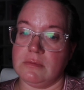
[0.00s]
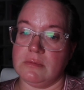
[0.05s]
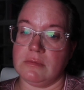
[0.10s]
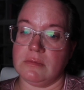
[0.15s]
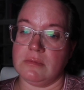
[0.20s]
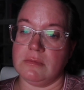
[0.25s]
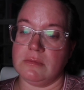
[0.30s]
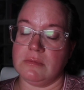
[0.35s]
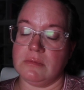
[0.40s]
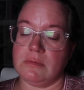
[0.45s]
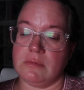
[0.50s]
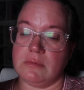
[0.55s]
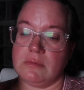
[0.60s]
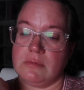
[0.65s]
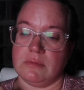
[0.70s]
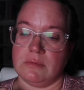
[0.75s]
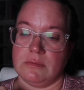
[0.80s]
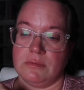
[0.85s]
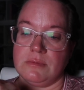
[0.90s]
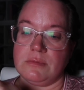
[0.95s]

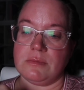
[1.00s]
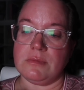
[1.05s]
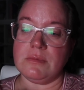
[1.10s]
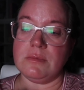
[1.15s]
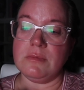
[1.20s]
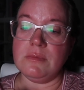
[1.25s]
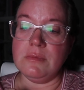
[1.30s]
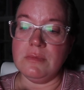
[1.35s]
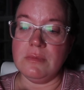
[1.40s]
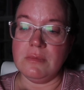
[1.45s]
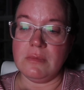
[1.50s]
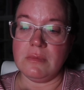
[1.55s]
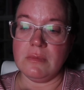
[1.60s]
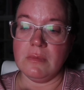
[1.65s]
(no one is talking)